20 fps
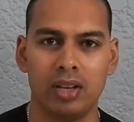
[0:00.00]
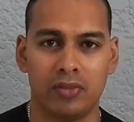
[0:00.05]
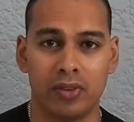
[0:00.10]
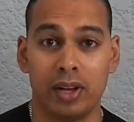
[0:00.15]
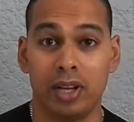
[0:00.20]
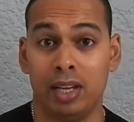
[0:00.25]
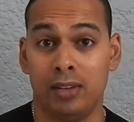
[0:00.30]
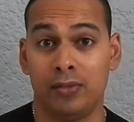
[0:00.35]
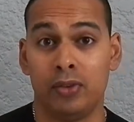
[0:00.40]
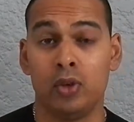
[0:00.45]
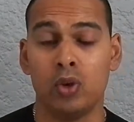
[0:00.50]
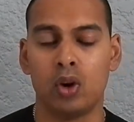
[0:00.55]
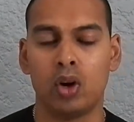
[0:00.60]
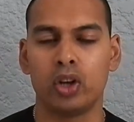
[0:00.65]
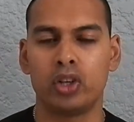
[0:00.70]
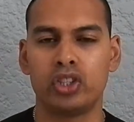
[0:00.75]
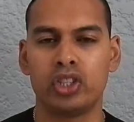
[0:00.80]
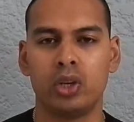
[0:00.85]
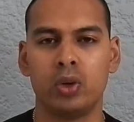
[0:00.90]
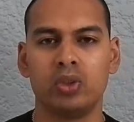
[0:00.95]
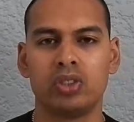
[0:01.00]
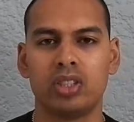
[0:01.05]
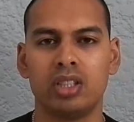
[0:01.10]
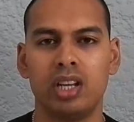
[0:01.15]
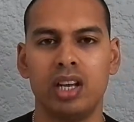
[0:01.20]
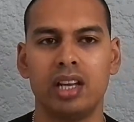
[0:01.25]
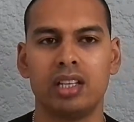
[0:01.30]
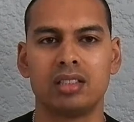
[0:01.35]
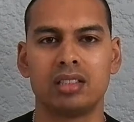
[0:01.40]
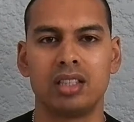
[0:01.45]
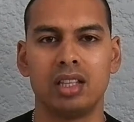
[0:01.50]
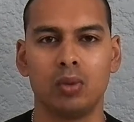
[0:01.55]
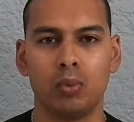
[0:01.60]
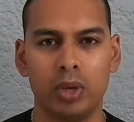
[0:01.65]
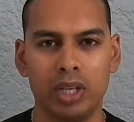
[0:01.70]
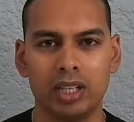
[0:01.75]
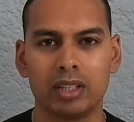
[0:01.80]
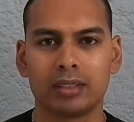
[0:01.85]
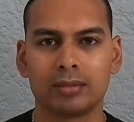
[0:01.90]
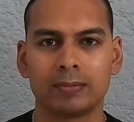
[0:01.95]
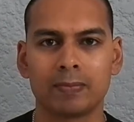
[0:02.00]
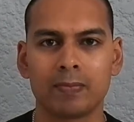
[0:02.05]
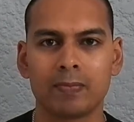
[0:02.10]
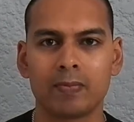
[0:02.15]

if you are chosen as the winner.